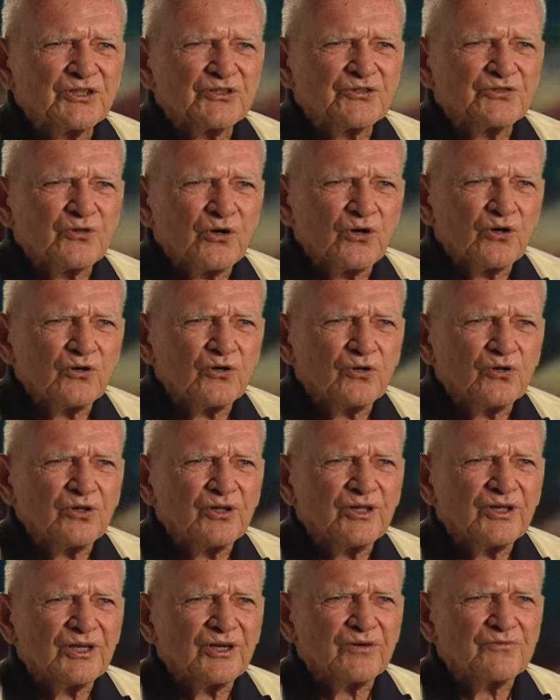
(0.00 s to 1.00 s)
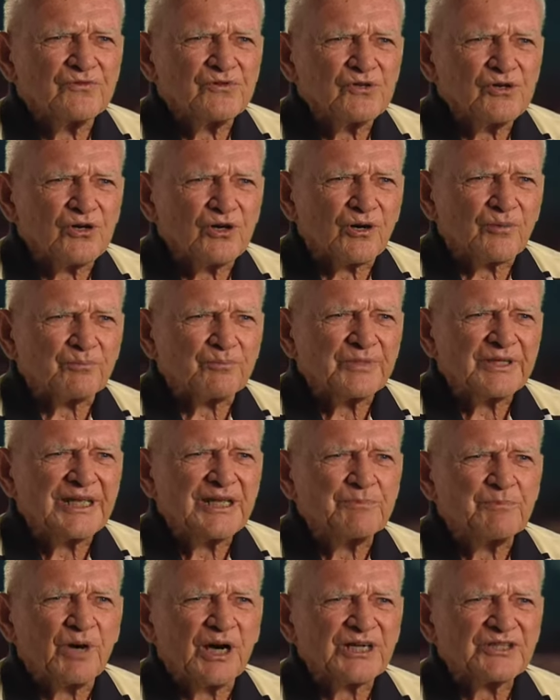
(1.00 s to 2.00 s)
control of Europe.
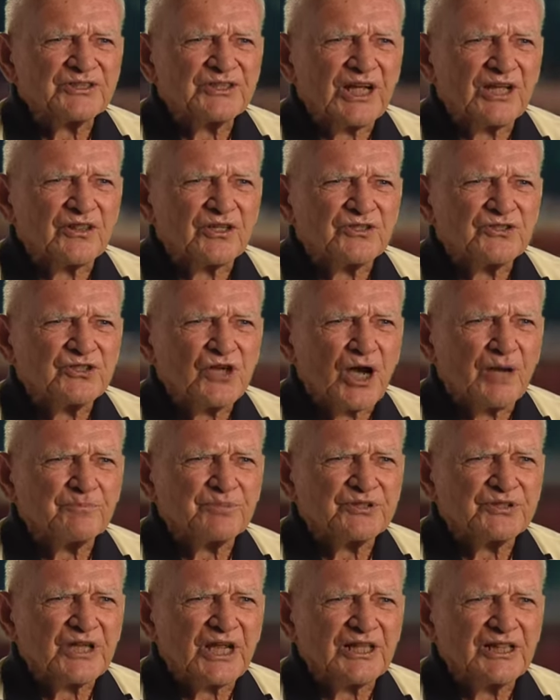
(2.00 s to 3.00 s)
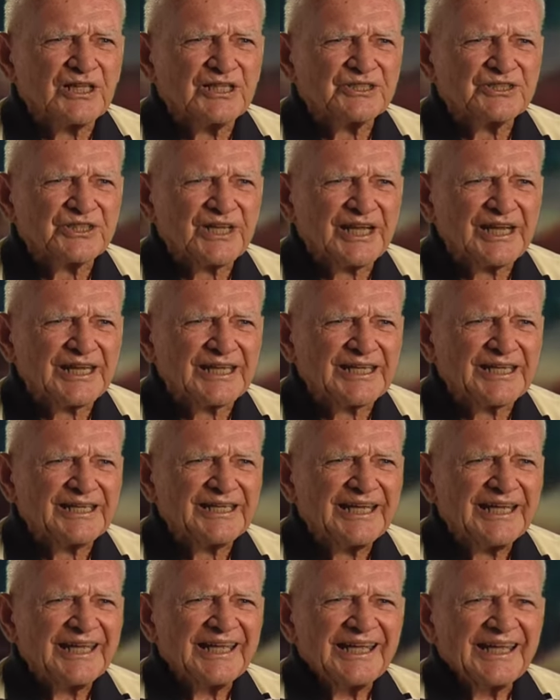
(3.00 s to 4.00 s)
He marched down the Champs Elysees
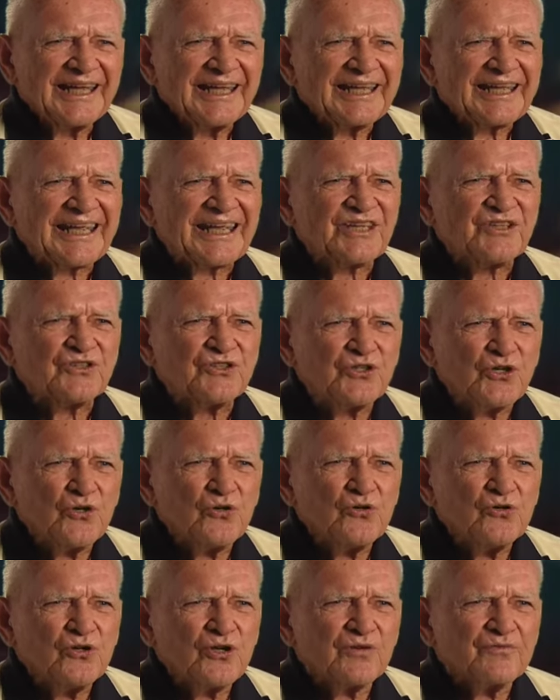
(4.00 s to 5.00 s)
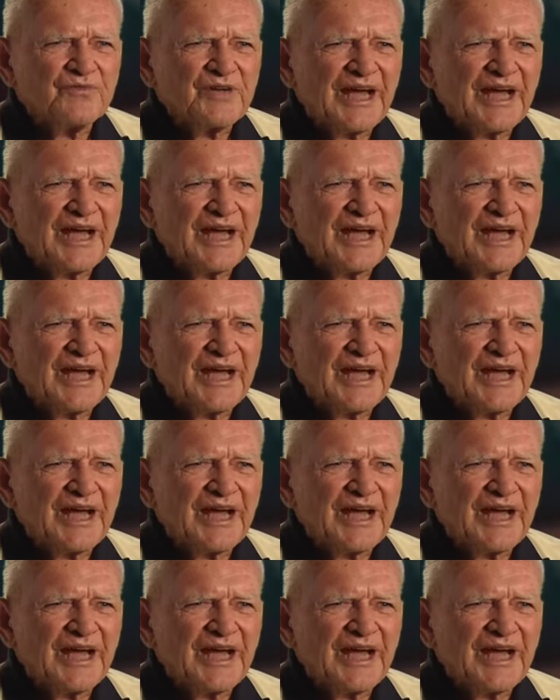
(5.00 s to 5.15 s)
in June of